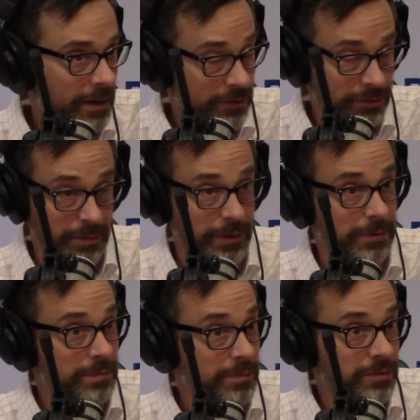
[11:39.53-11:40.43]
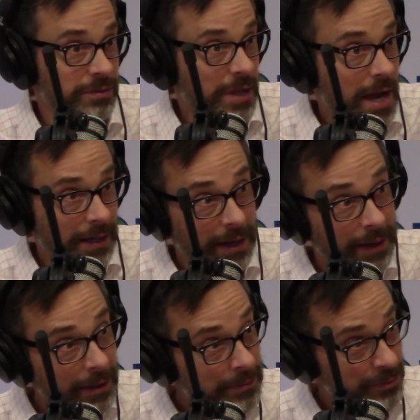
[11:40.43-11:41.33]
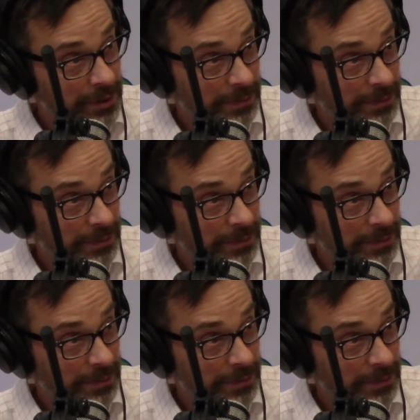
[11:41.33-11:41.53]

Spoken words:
I assume they're stock items.